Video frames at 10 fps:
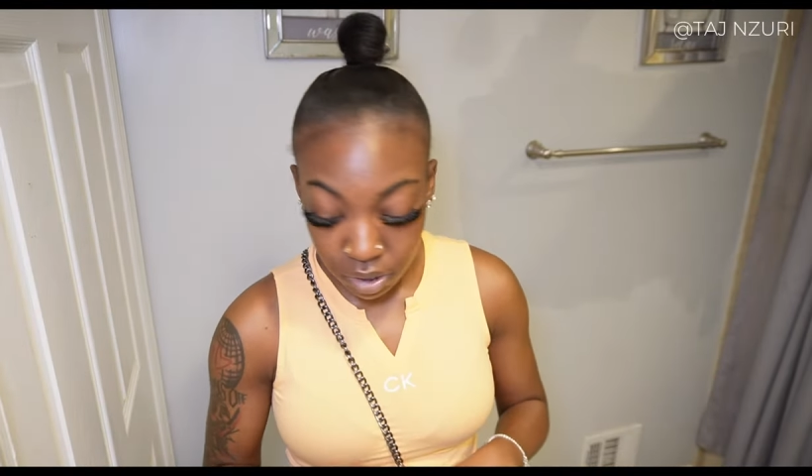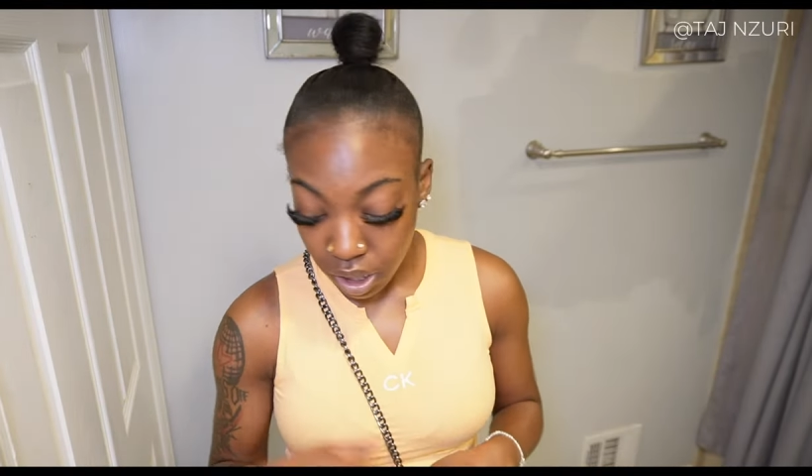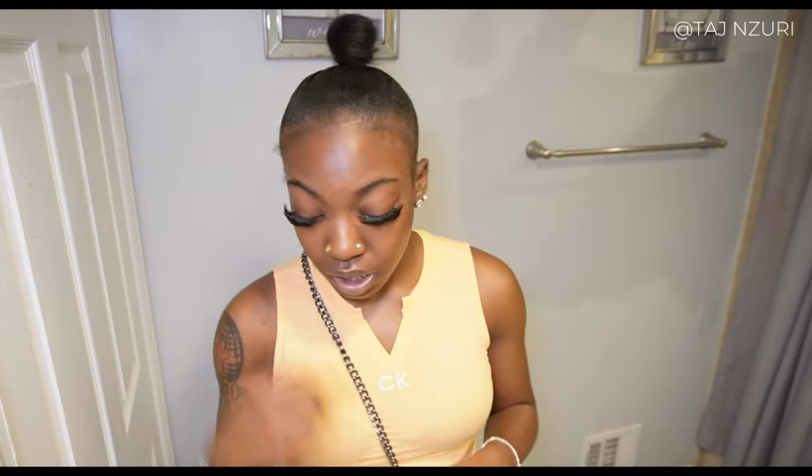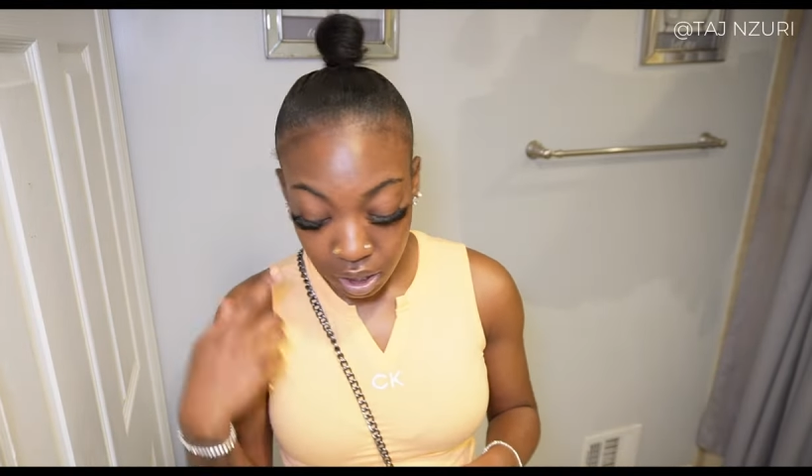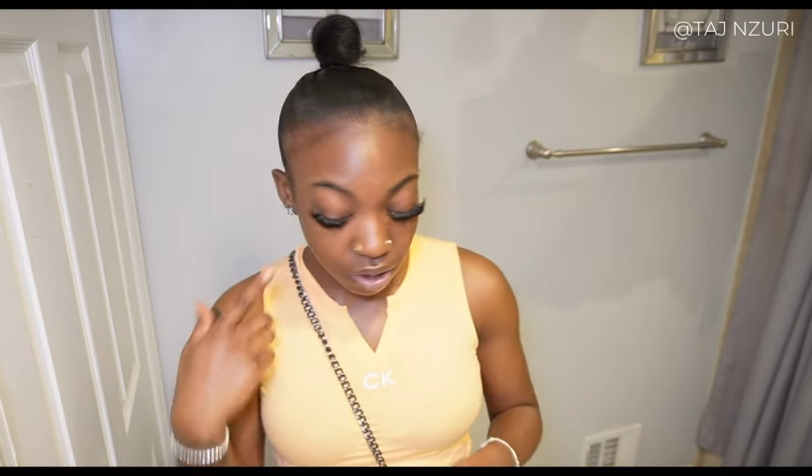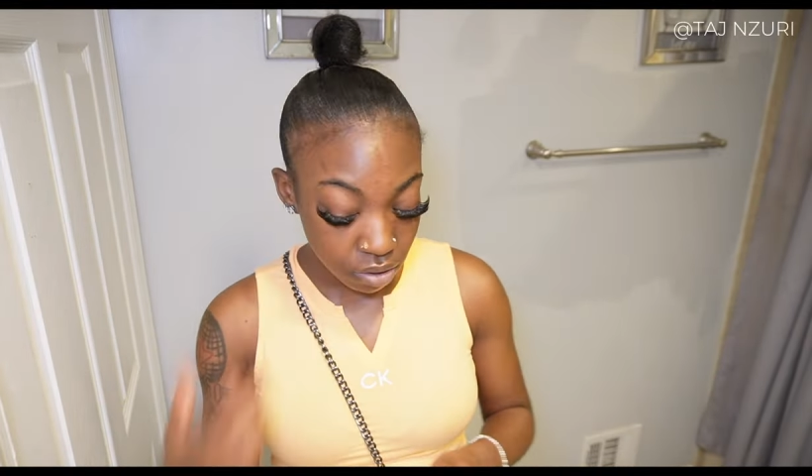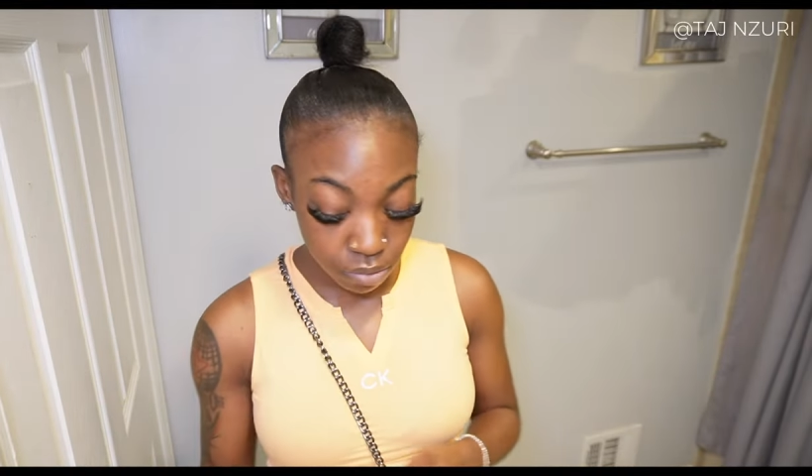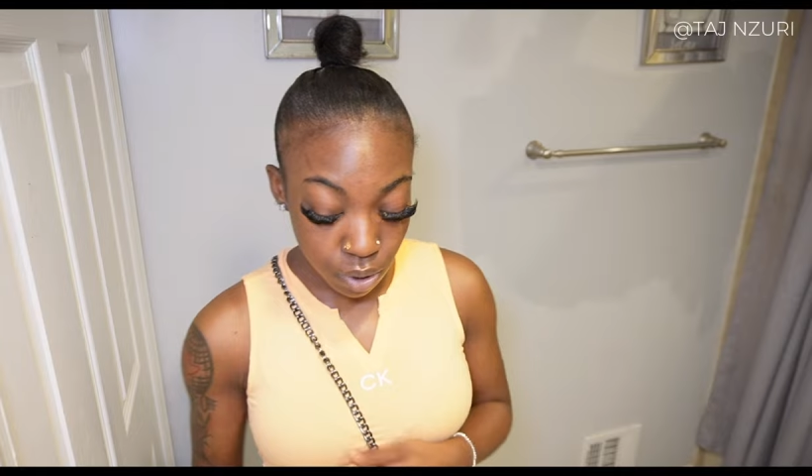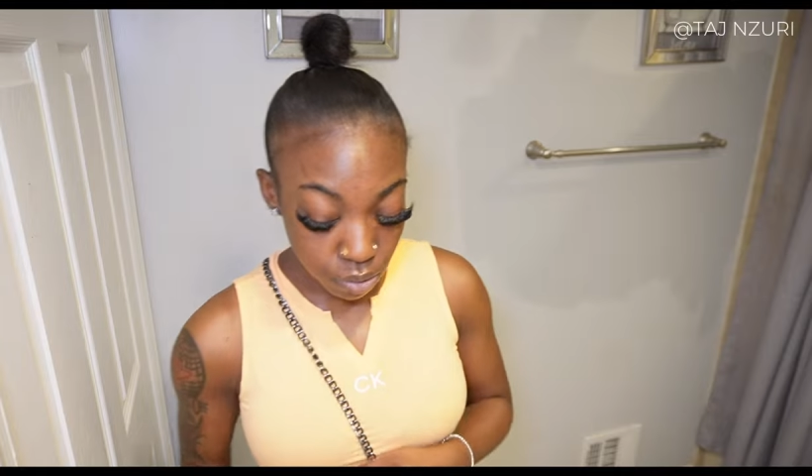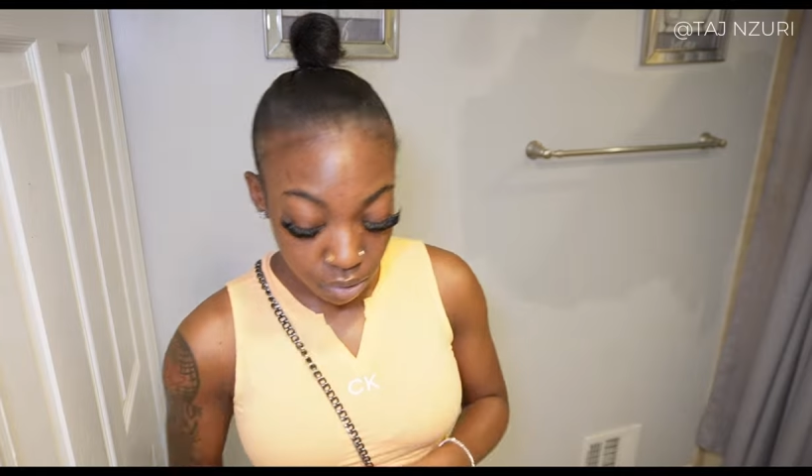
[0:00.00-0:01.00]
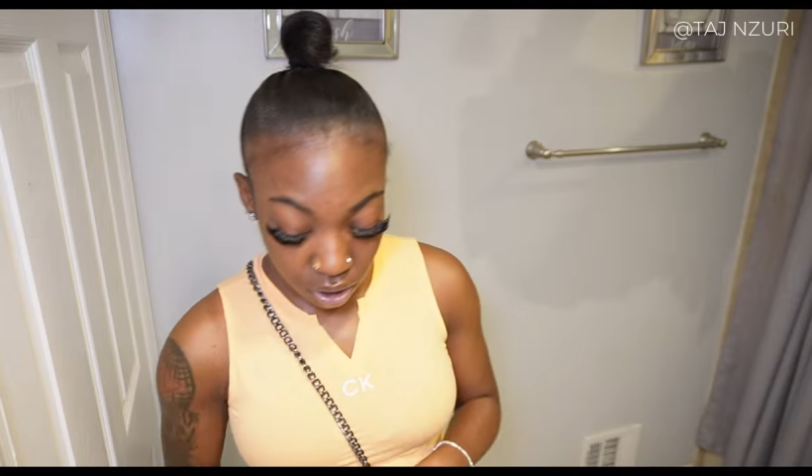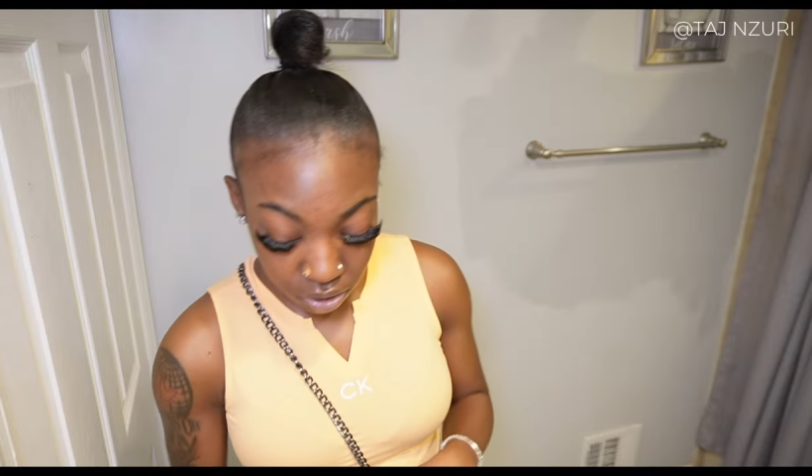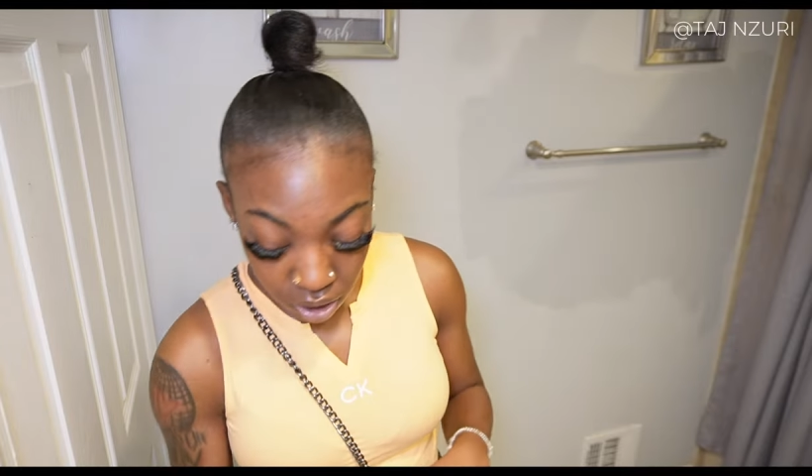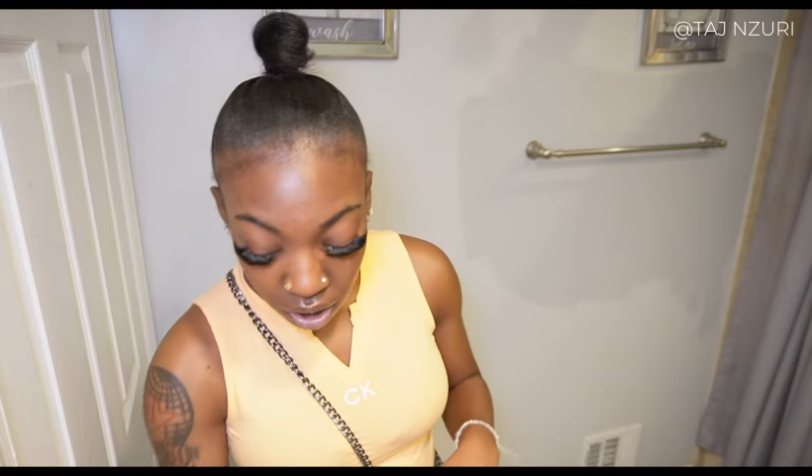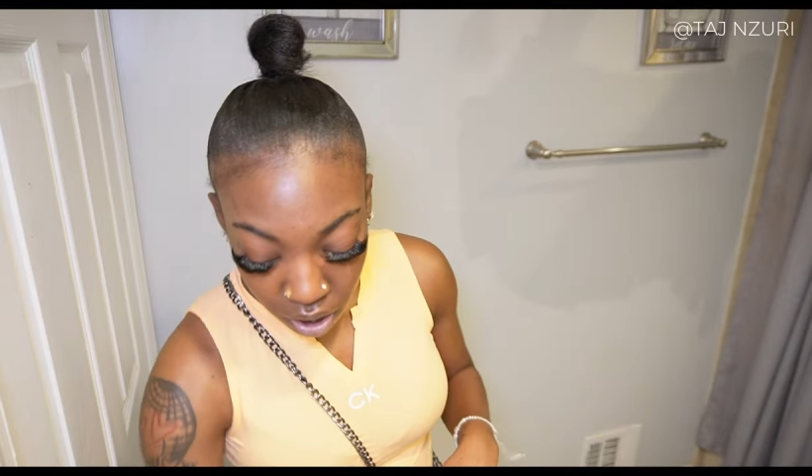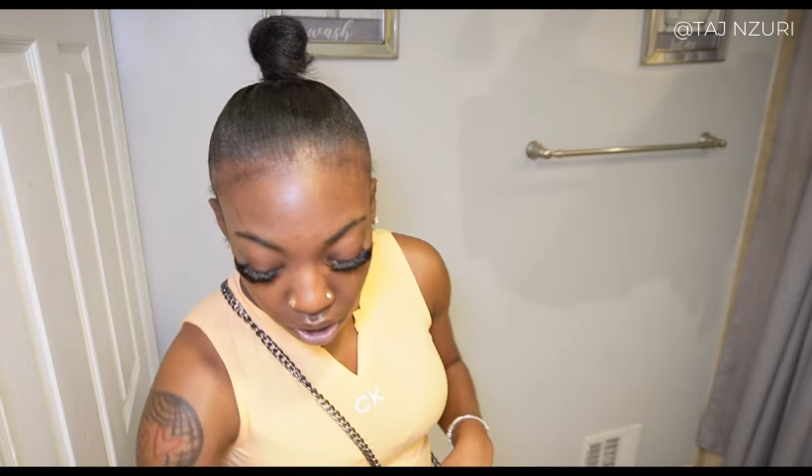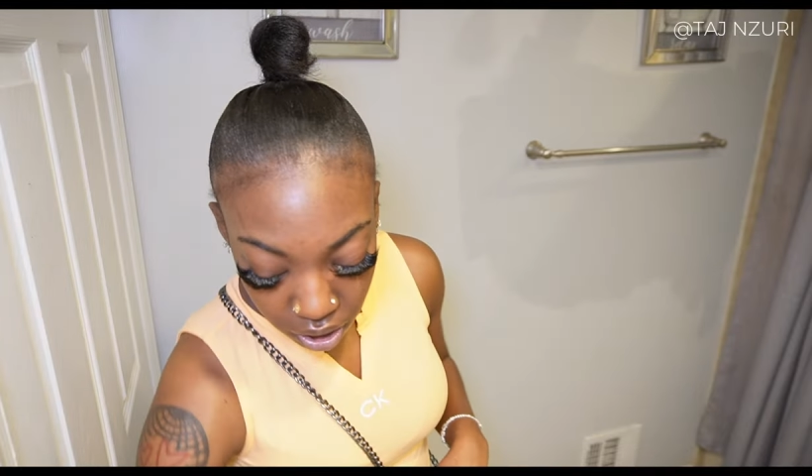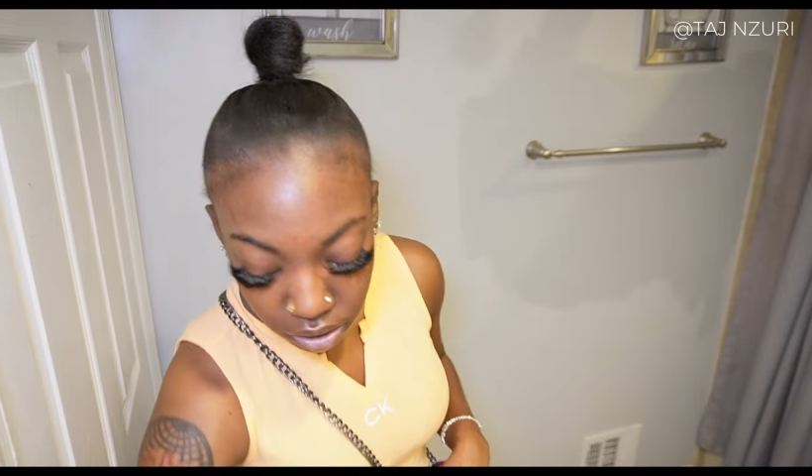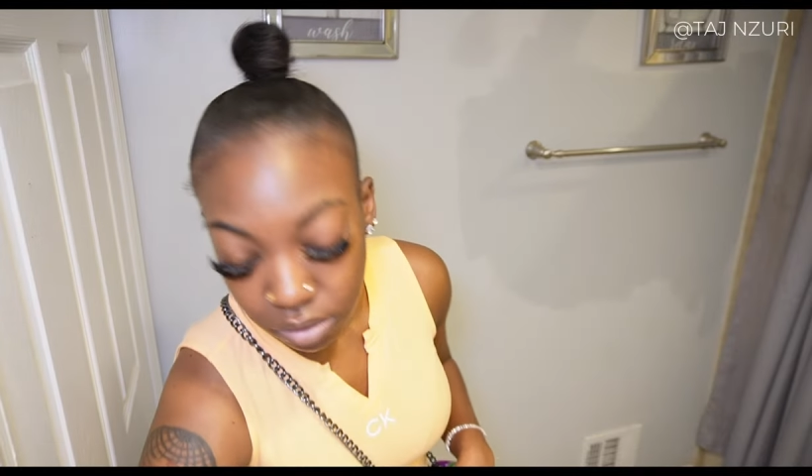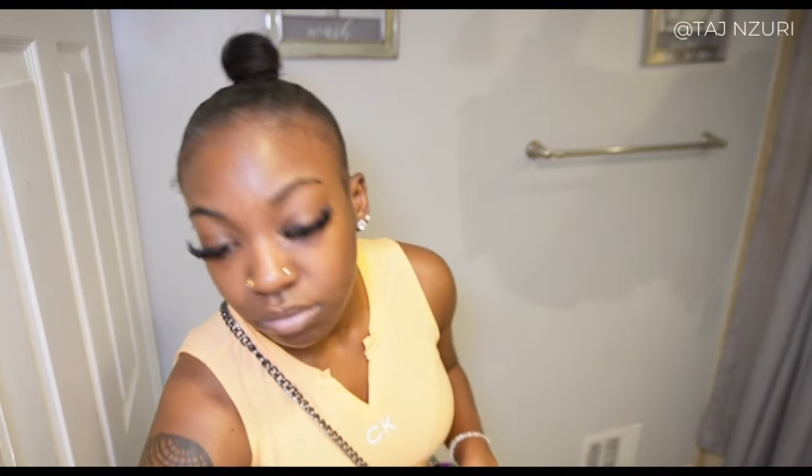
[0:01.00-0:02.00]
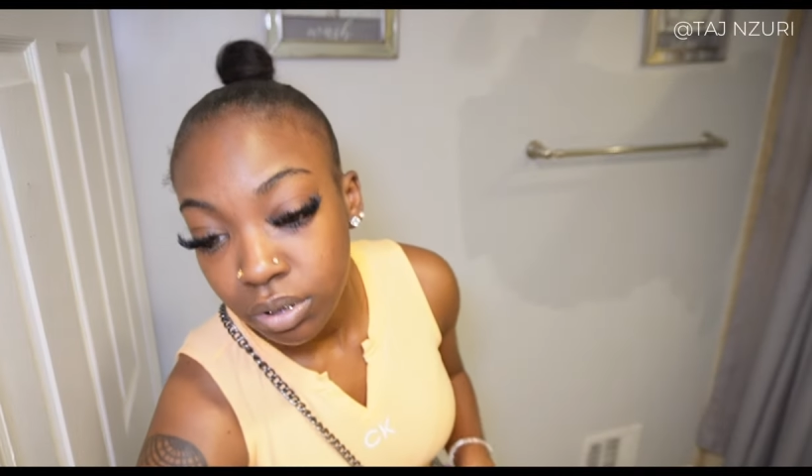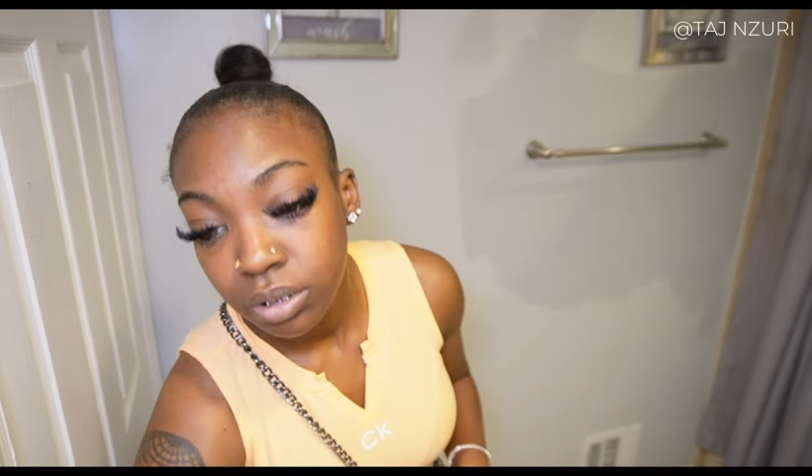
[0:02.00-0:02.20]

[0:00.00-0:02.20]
I gotta hear, know who it is. Anywho.